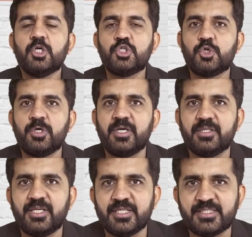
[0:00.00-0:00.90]
should
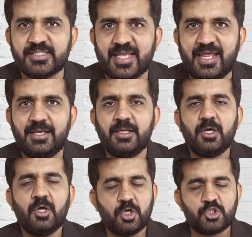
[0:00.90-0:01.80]
they sell
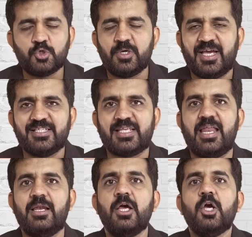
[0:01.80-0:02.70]
or should I
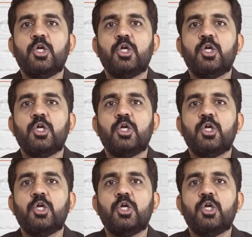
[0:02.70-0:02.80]
sell